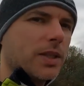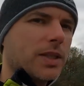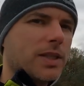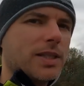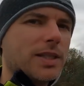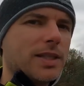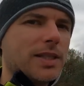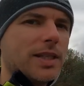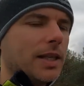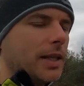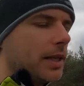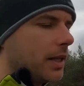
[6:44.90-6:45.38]

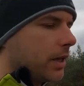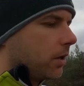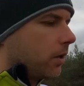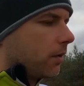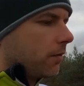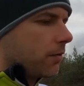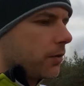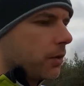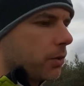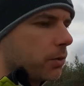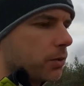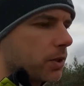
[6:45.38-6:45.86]
sealing
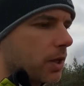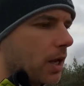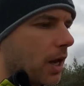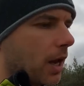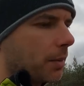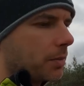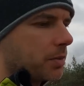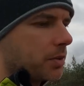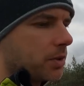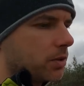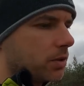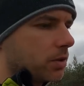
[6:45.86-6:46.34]
of those
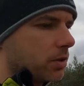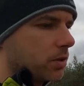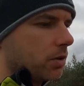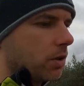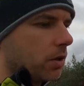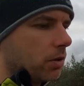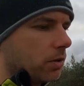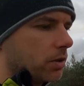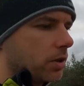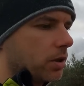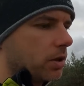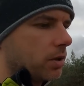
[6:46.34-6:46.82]
hubs is
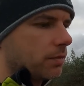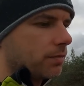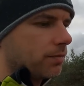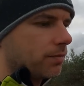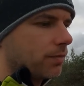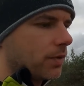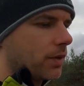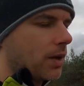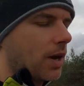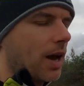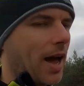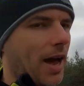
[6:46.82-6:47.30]
not
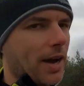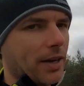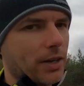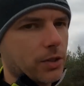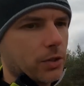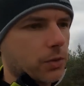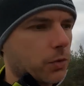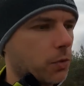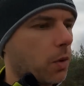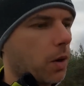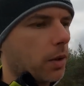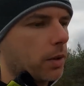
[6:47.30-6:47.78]
the
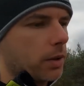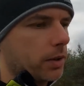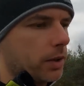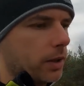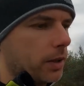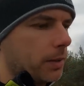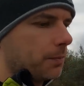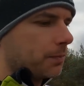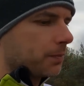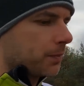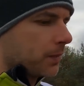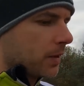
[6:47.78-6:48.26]
highest quality.